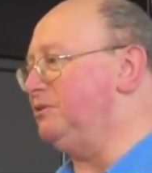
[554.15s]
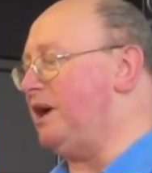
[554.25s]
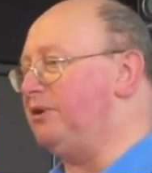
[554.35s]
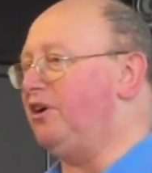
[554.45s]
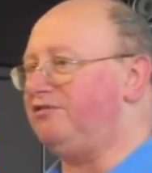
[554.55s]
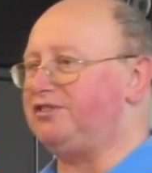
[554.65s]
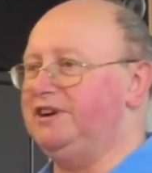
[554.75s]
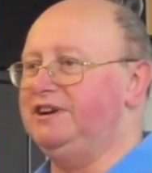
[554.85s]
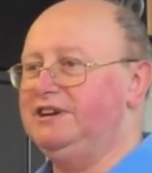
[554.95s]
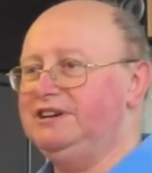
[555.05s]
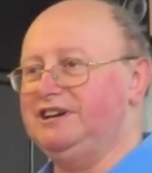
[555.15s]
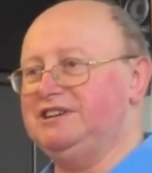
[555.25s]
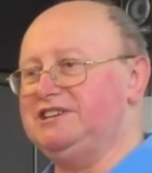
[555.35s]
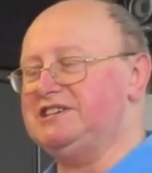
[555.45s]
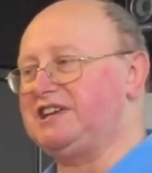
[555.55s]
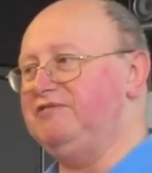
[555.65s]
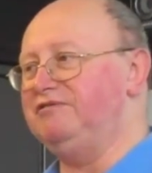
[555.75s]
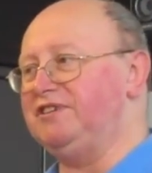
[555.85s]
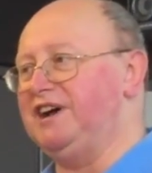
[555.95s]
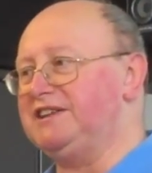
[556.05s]
our offering at Jisc
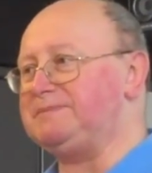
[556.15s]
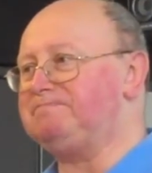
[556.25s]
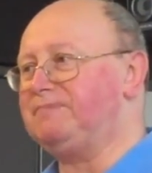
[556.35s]
Infonet.